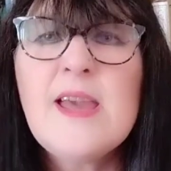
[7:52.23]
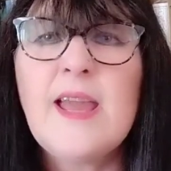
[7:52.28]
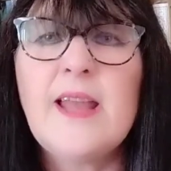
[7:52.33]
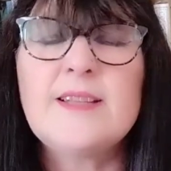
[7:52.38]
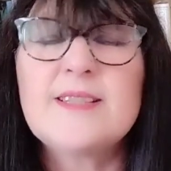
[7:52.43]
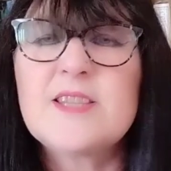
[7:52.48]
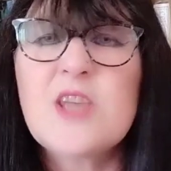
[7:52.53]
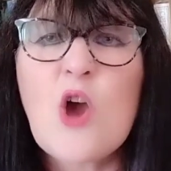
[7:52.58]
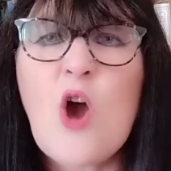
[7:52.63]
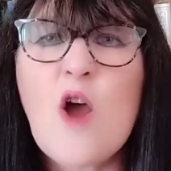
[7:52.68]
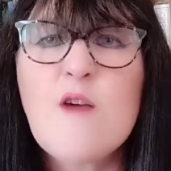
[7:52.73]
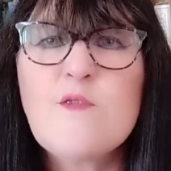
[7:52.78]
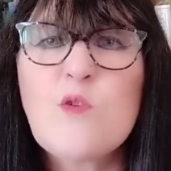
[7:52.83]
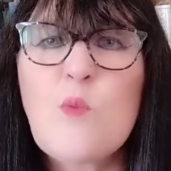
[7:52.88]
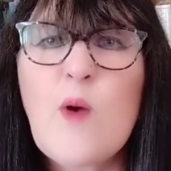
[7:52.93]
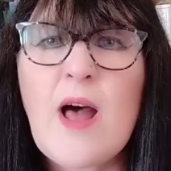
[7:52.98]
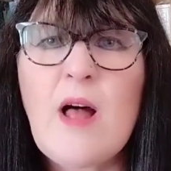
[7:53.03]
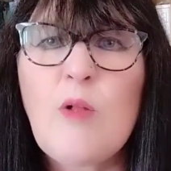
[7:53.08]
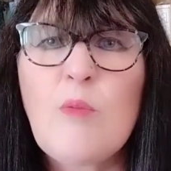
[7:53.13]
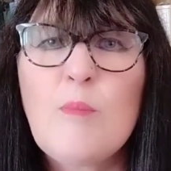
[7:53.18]
It's the
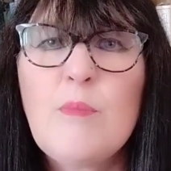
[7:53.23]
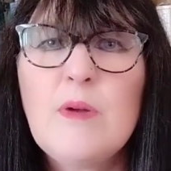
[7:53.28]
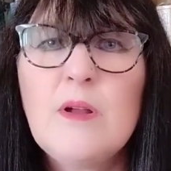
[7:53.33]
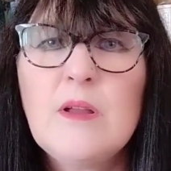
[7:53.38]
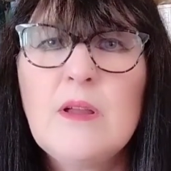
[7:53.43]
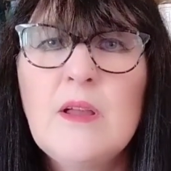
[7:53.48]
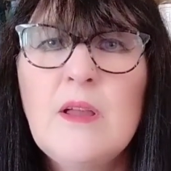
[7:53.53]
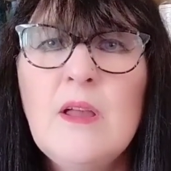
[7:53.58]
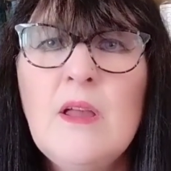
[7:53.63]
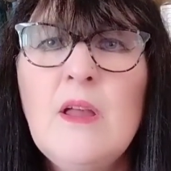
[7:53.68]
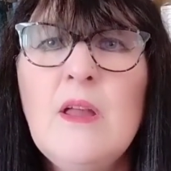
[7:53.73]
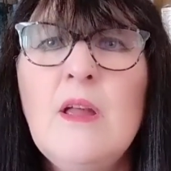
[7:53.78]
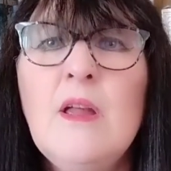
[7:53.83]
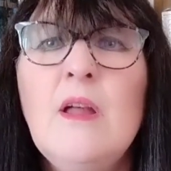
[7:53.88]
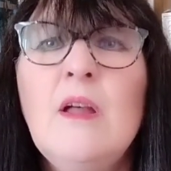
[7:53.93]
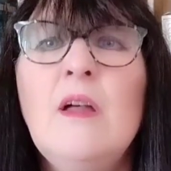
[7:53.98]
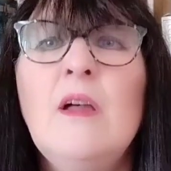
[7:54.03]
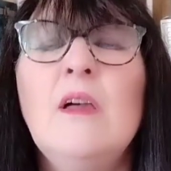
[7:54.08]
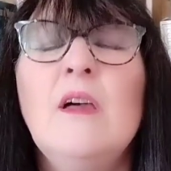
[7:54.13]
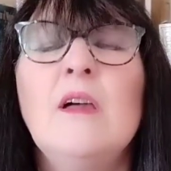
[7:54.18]
overwhelm.
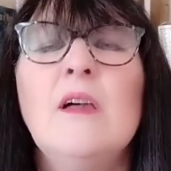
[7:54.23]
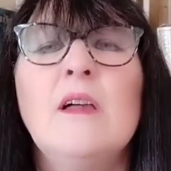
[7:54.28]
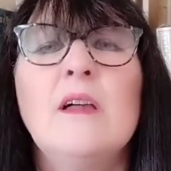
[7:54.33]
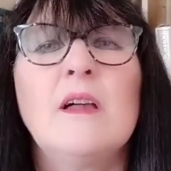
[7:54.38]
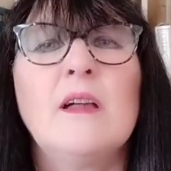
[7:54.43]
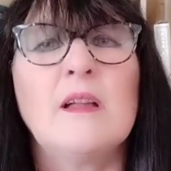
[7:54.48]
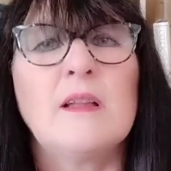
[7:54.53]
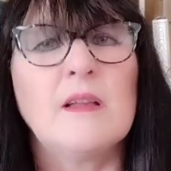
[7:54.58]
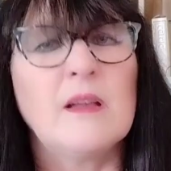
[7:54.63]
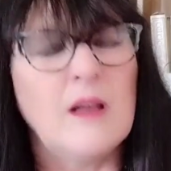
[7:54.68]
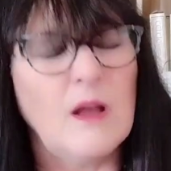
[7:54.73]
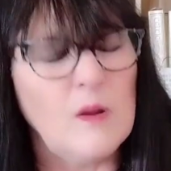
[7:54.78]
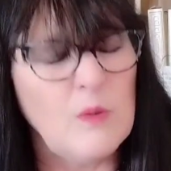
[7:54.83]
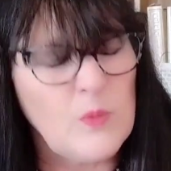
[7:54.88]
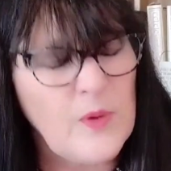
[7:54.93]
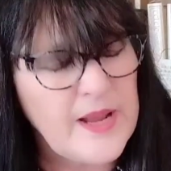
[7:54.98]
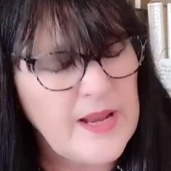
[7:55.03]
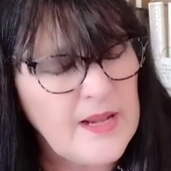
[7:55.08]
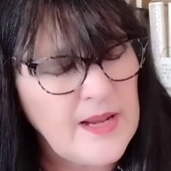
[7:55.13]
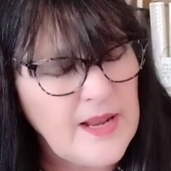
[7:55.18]

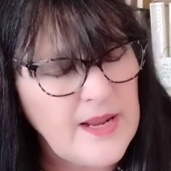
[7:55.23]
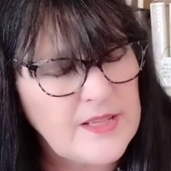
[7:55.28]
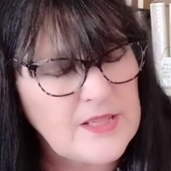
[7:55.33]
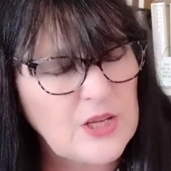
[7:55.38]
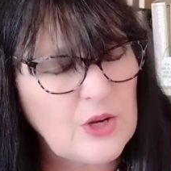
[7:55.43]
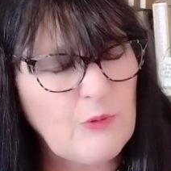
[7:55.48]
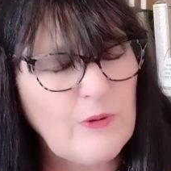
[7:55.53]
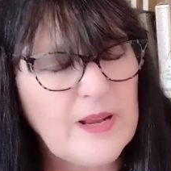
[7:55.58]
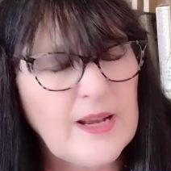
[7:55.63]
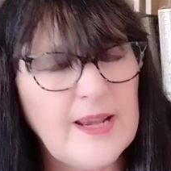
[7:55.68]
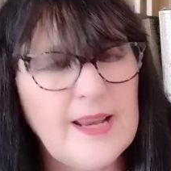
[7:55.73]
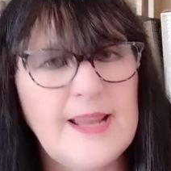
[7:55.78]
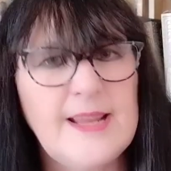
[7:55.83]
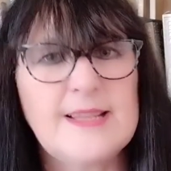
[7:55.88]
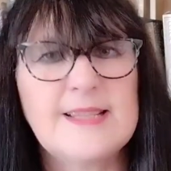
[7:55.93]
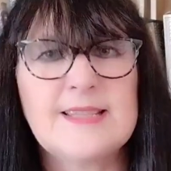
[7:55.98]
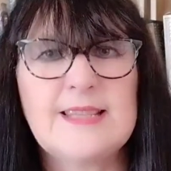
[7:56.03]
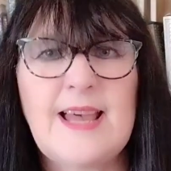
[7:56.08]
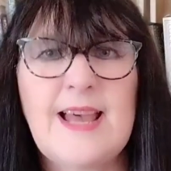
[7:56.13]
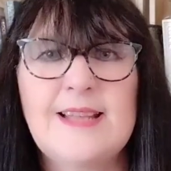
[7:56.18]
And we need to
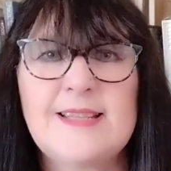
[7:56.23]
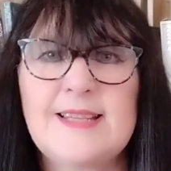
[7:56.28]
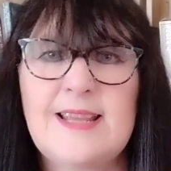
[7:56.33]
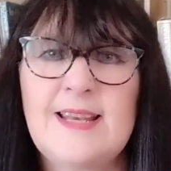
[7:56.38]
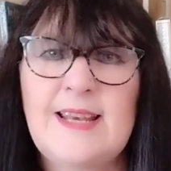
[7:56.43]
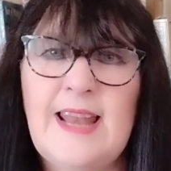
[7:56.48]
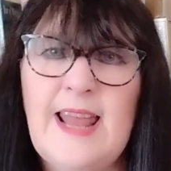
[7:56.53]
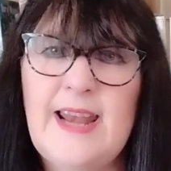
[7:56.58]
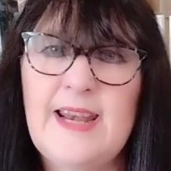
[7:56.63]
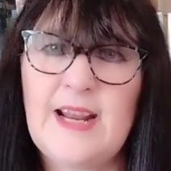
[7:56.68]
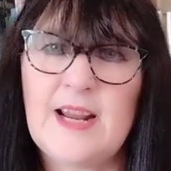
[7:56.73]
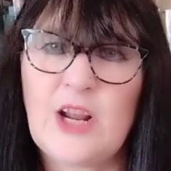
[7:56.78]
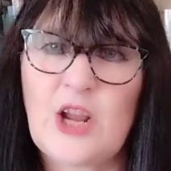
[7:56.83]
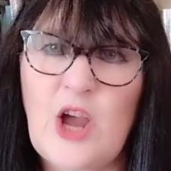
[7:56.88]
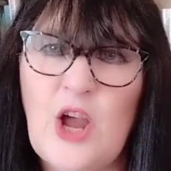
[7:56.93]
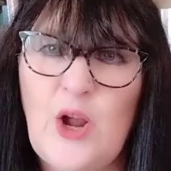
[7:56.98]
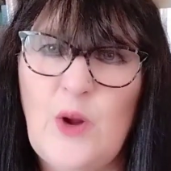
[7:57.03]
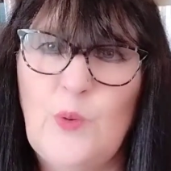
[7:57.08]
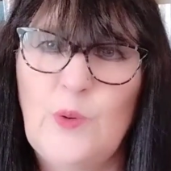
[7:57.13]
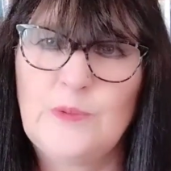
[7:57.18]
release that and let it
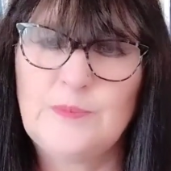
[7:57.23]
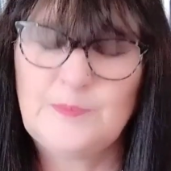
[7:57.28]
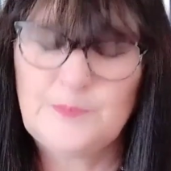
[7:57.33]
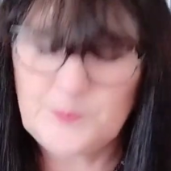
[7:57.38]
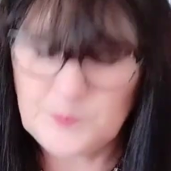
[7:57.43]
go.